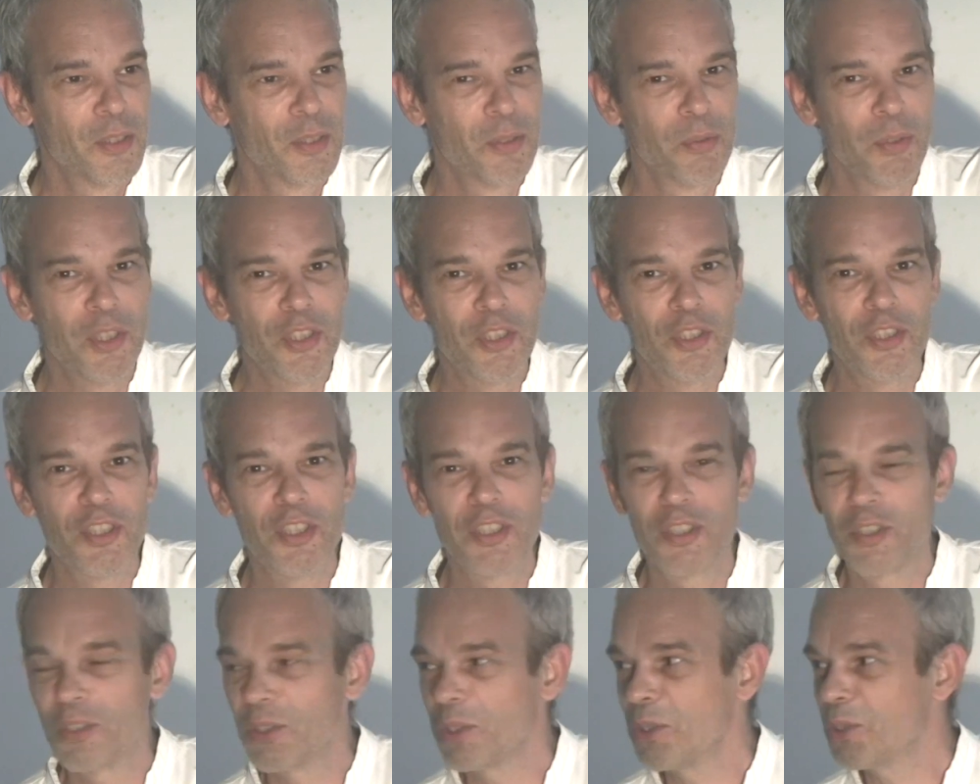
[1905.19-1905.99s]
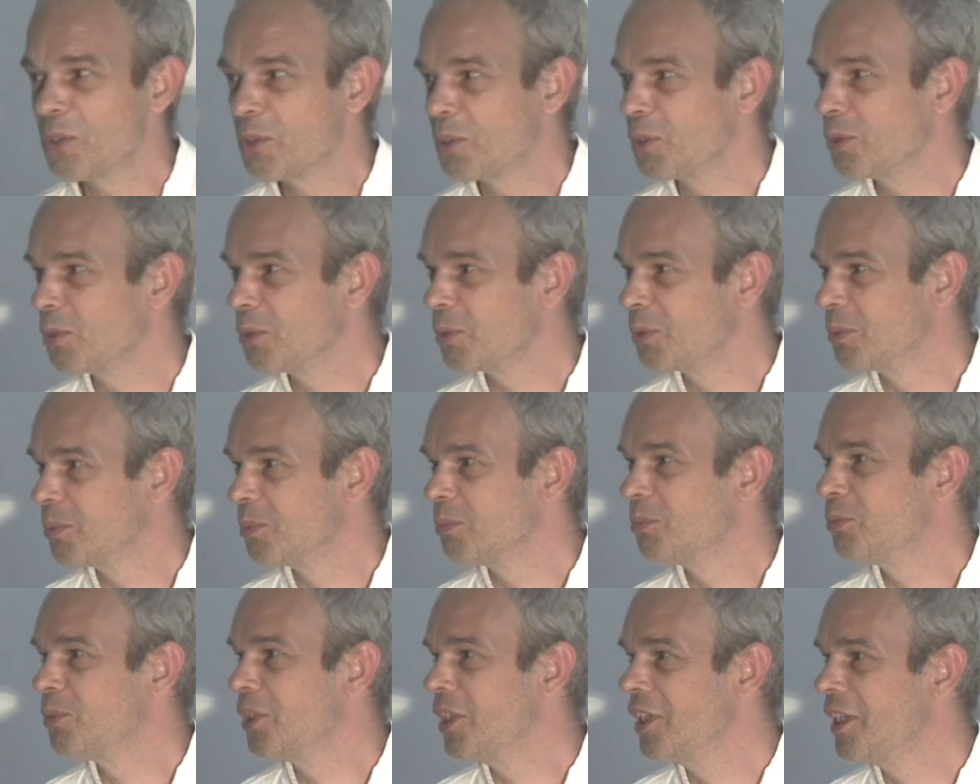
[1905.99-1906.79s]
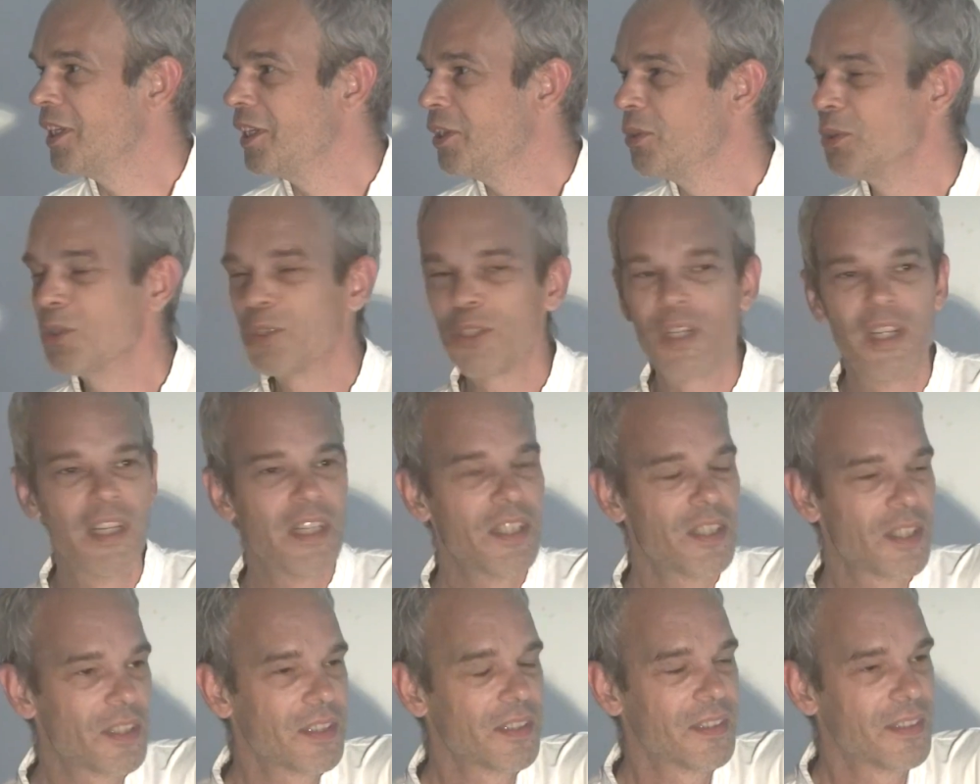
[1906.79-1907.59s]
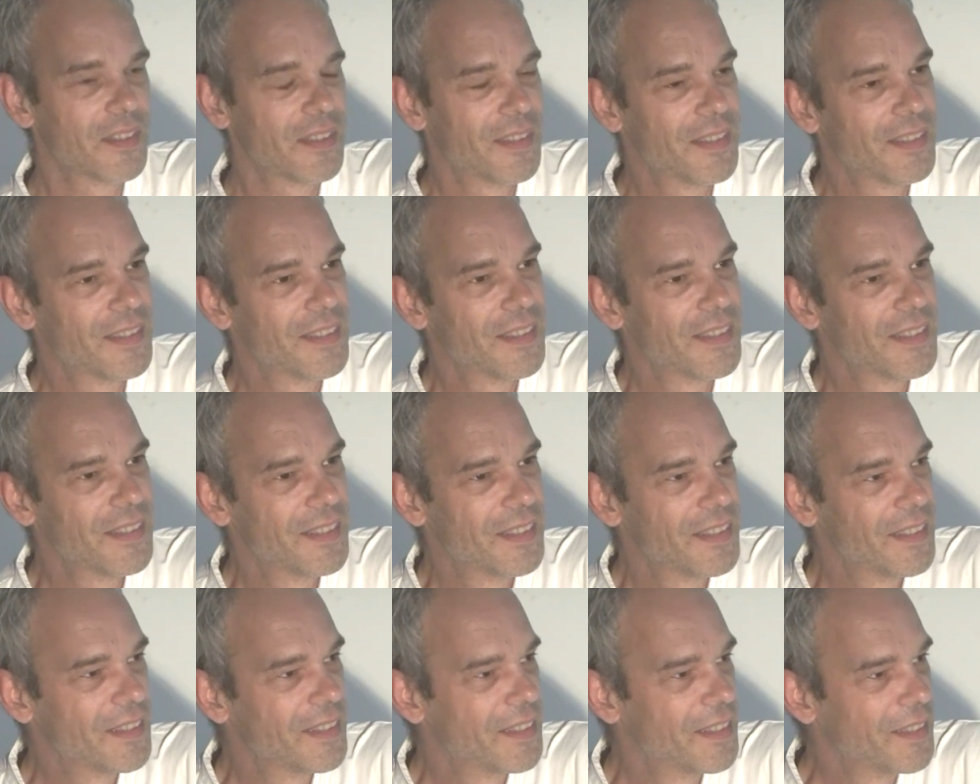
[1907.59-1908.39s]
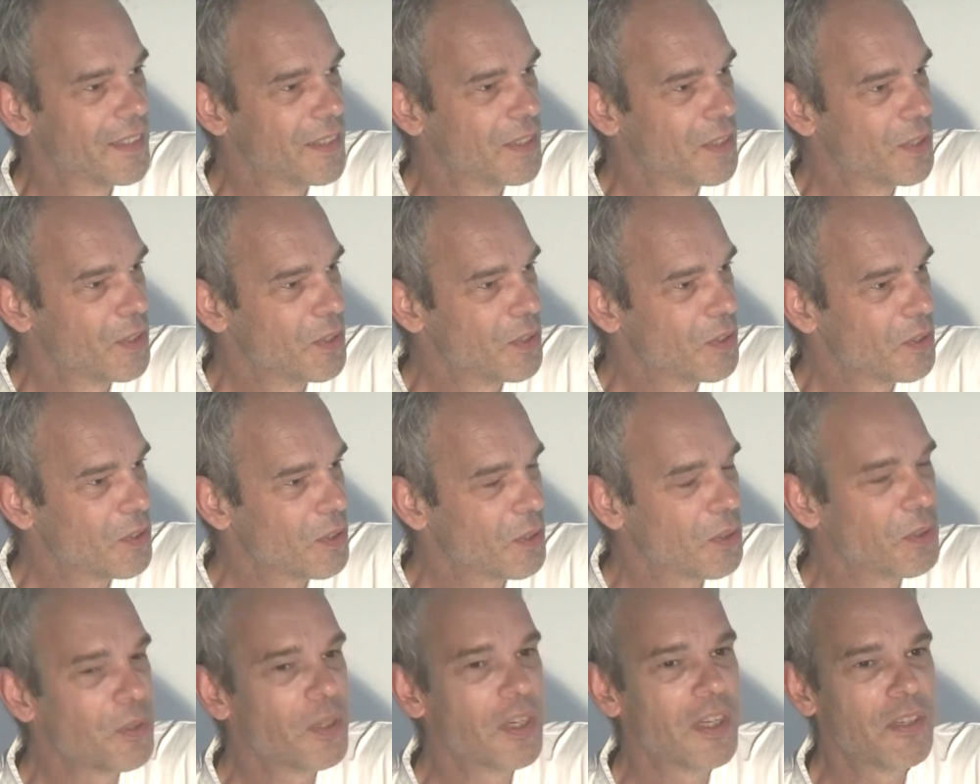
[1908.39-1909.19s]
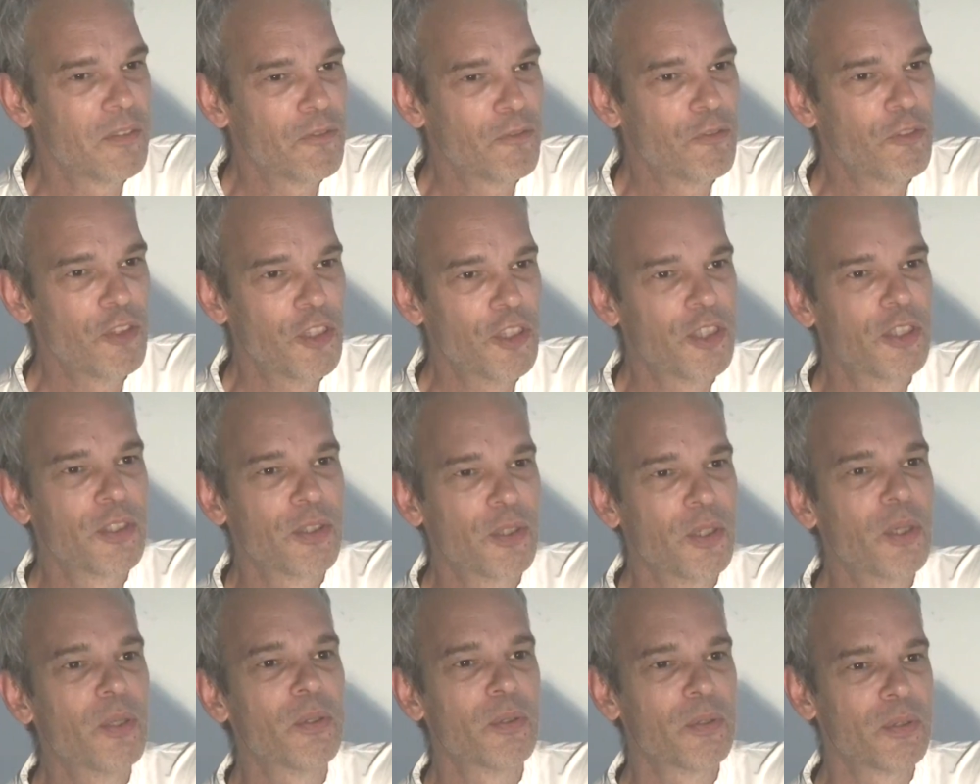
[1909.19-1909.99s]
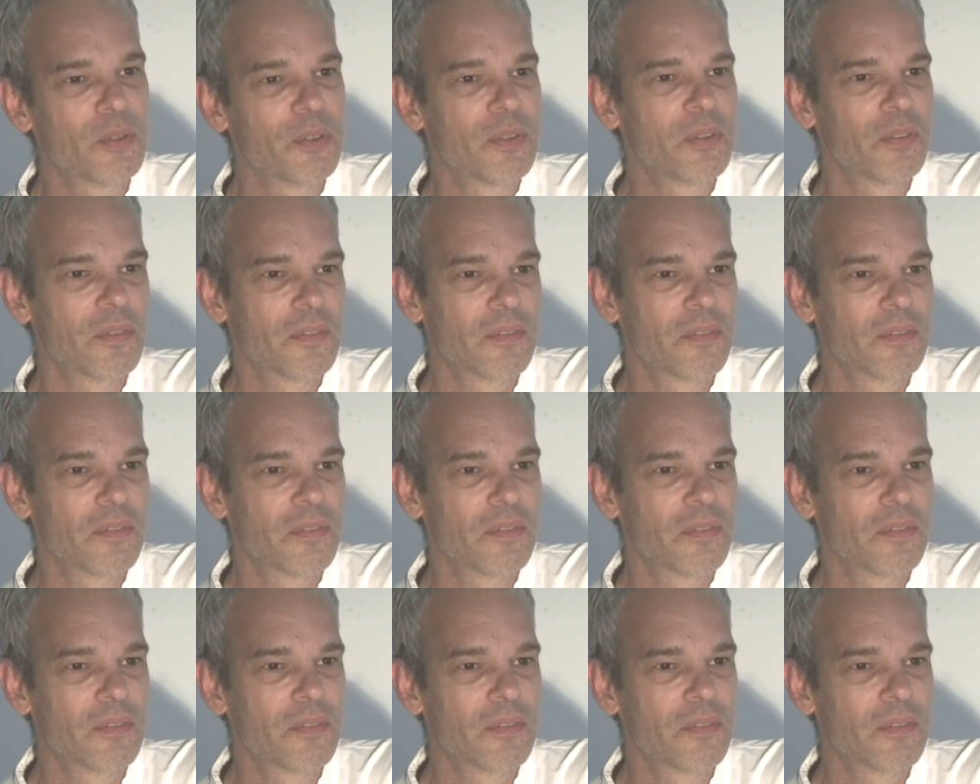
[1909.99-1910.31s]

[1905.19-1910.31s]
which is also pretty useless. So then fear goes.